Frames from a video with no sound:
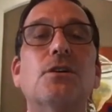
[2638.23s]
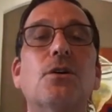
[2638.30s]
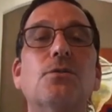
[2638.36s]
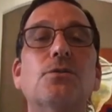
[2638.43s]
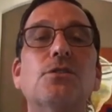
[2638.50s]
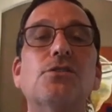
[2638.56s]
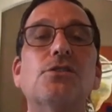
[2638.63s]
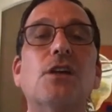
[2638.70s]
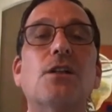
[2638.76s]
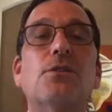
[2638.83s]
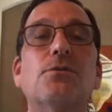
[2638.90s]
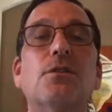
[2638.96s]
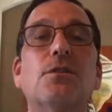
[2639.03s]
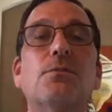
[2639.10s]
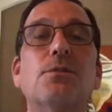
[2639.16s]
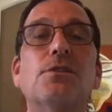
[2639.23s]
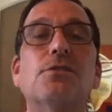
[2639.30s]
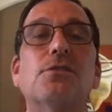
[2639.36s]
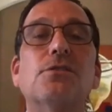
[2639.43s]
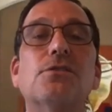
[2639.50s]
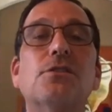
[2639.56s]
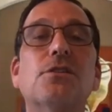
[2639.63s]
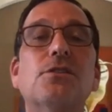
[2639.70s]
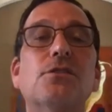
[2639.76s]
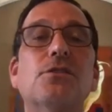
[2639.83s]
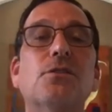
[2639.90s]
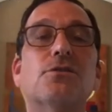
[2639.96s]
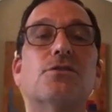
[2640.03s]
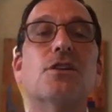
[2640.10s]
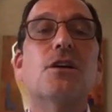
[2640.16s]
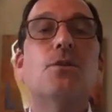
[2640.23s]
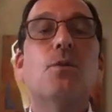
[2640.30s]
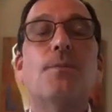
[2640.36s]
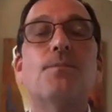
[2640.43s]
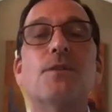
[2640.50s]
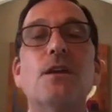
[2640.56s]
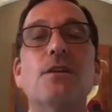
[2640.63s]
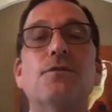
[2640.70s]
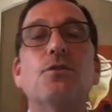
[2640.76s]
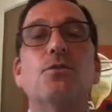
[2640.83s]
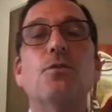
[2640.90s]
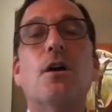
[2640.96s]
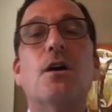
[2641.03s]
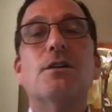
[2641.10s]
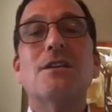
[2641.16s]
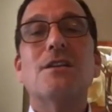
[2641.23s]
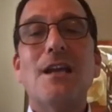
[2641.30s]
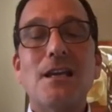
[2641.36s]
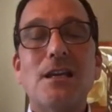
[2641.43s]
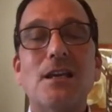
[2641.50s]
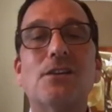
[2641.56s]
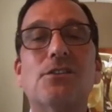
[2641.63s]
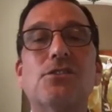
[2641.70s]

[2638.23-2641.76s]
Only salary of the business is the owner's. Well, if you are taking a